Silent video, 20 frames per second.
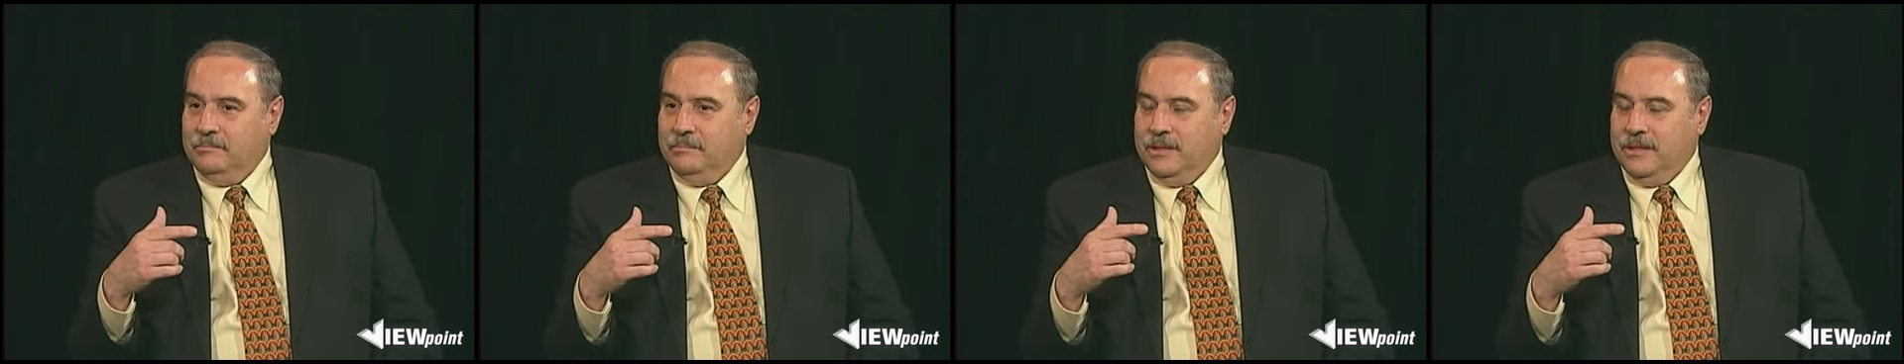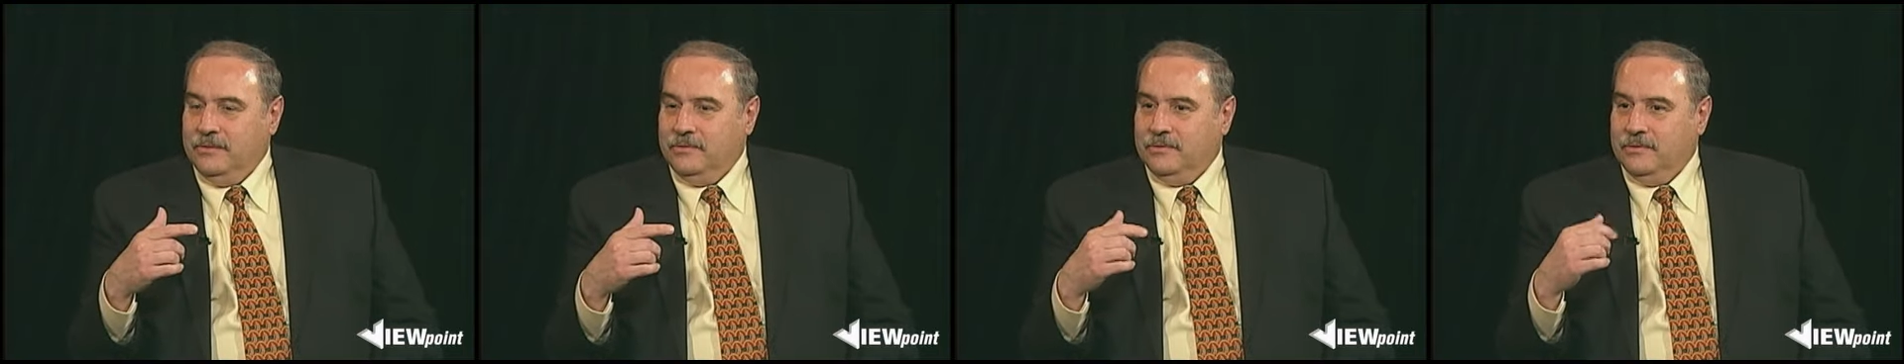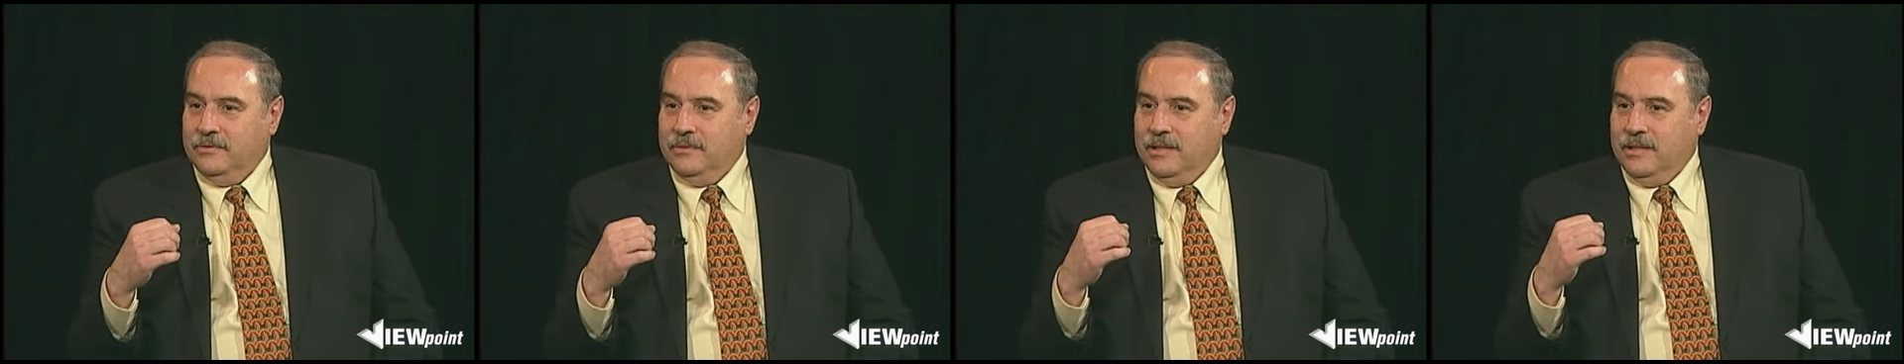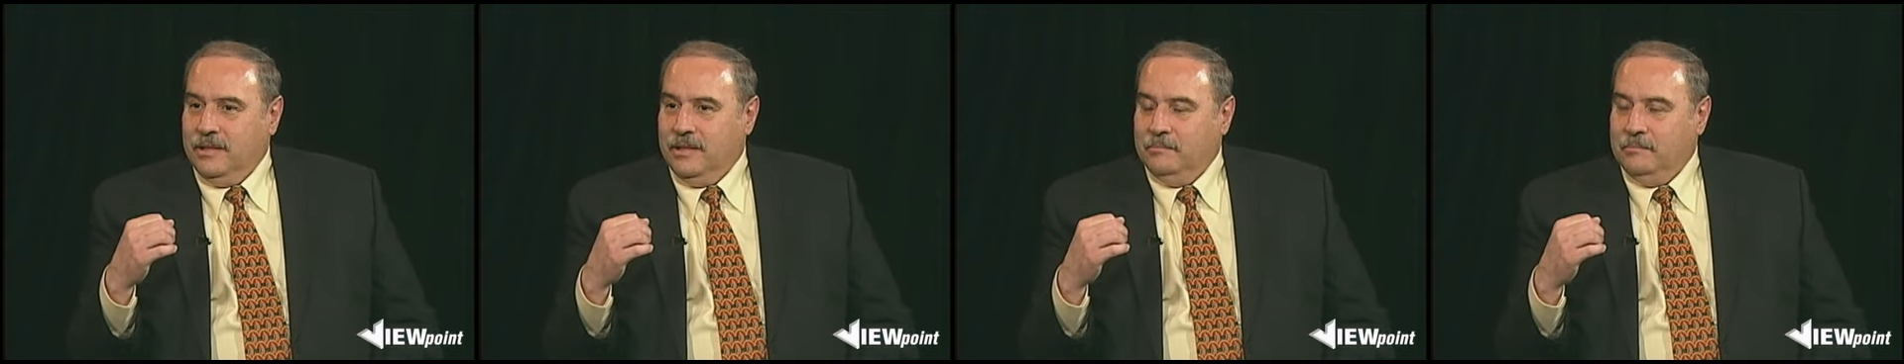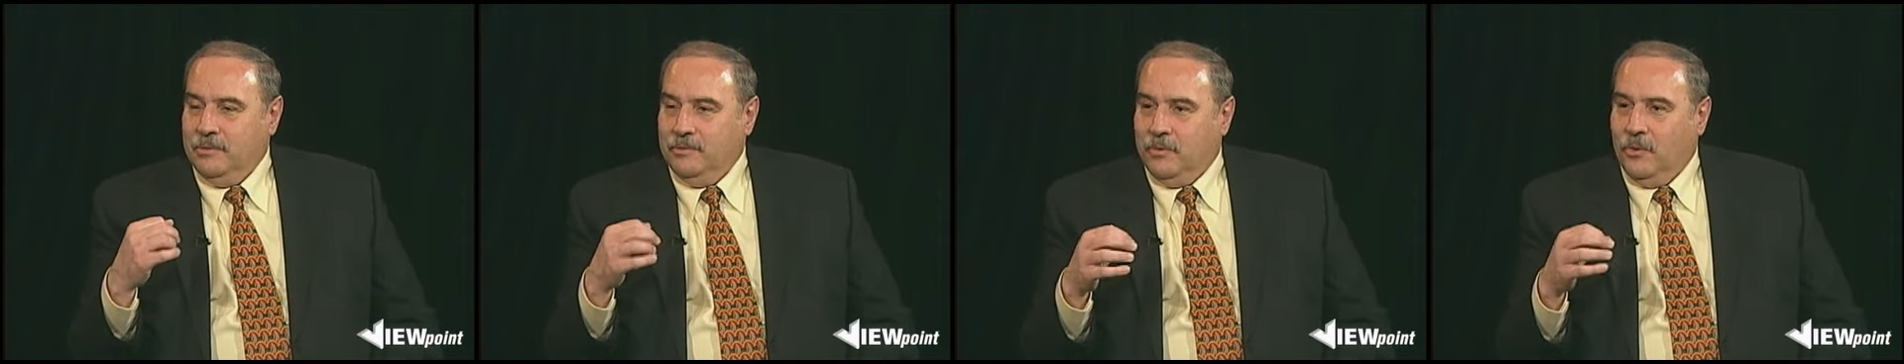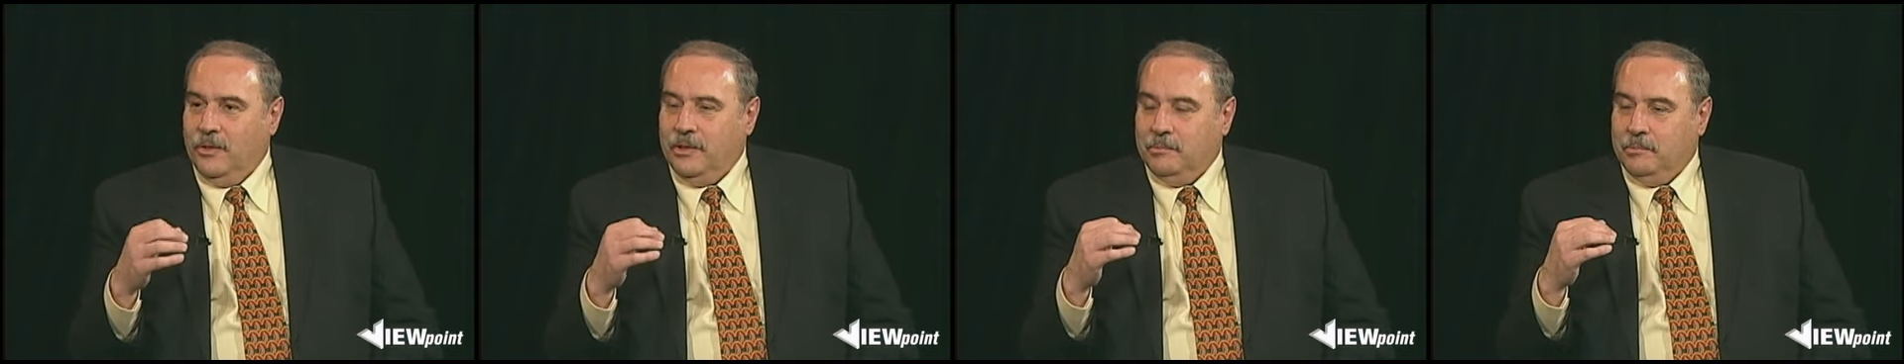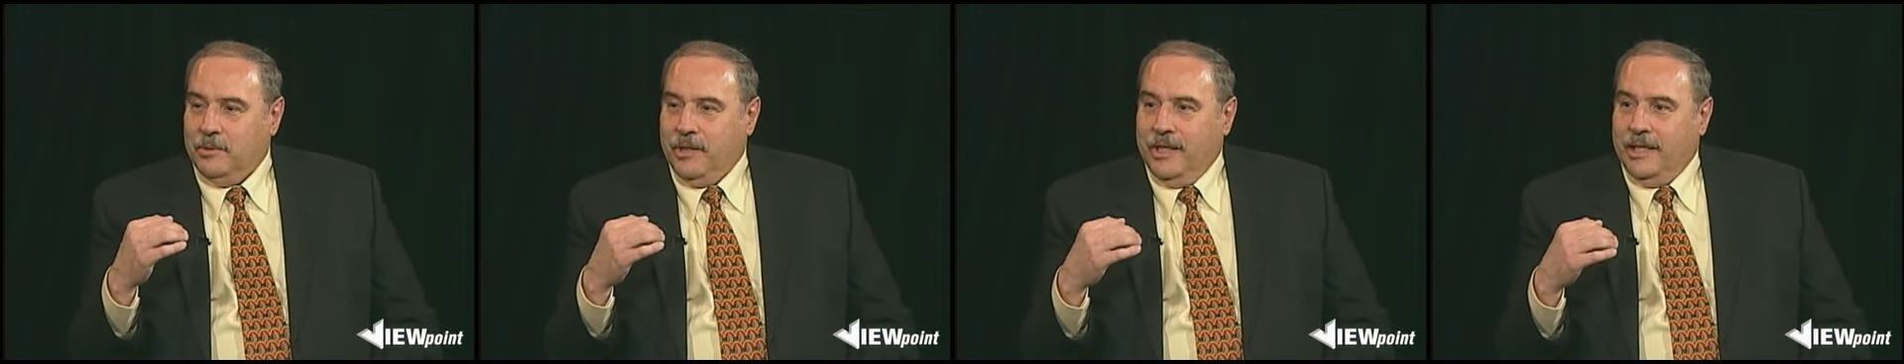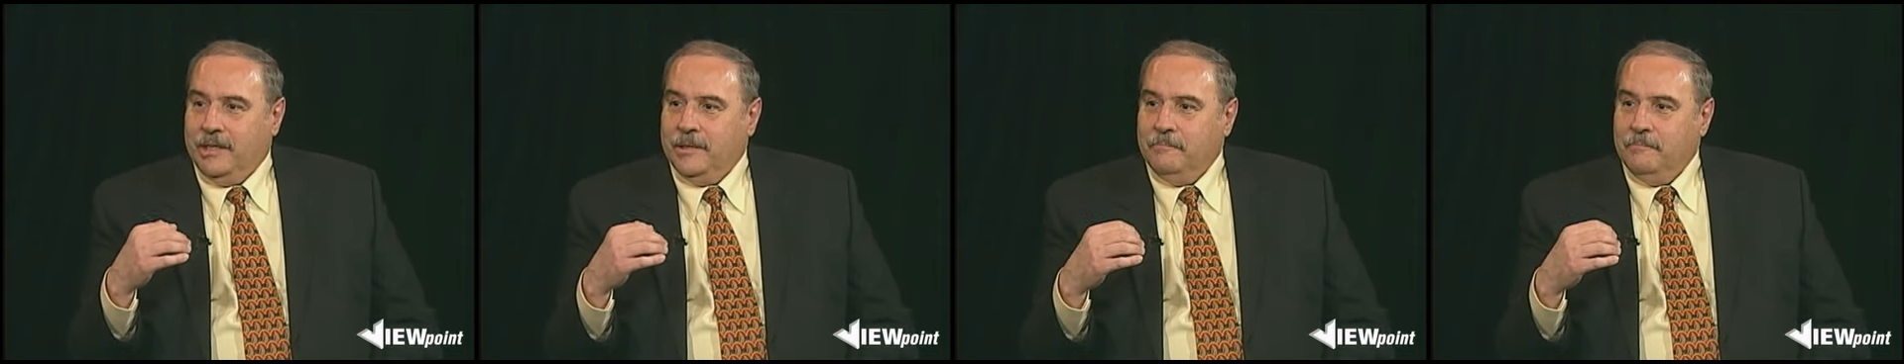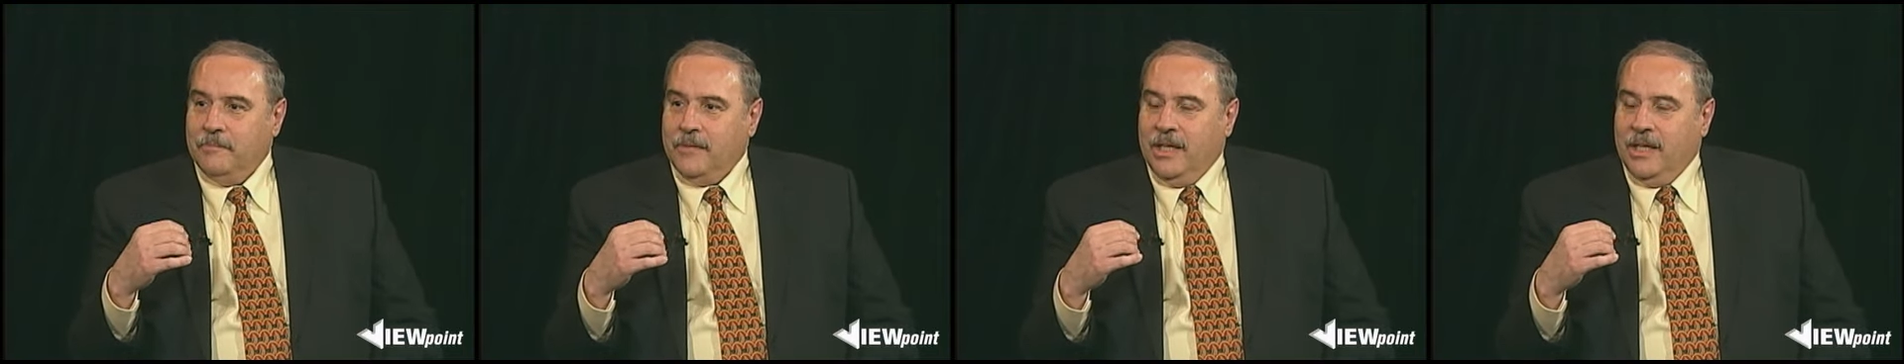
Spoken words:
before the break